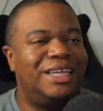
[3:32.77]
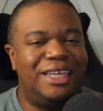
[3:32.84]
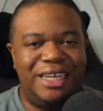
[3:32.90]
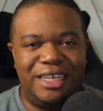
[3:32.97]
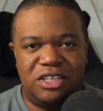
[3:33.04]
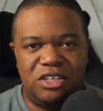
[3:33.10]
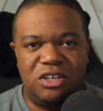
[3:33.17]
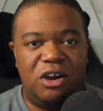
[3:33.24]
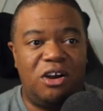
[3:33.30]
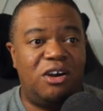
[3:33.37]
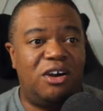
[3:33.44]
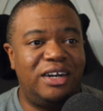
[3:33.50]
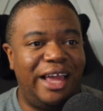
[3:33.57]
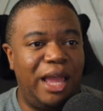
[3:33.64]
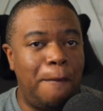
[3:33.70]
gets
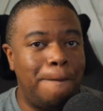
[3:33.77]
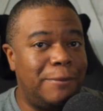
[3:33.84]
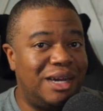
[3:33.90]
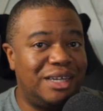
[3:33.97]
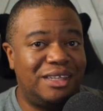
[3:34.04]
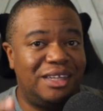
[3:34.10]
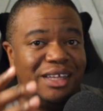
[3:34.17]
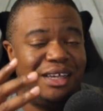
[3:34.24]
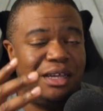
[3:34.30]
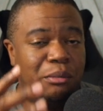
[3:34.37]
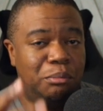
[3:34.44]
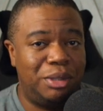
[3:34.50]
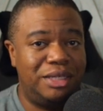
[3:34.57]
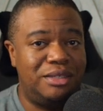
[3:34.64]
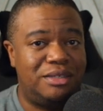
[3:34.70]
on a monthly
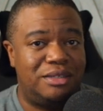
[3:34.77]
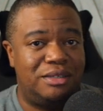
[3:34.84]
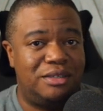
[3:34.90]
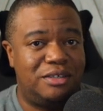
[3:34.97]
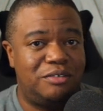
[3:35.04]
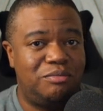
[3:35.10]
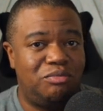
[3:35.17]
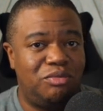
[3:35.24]
basis.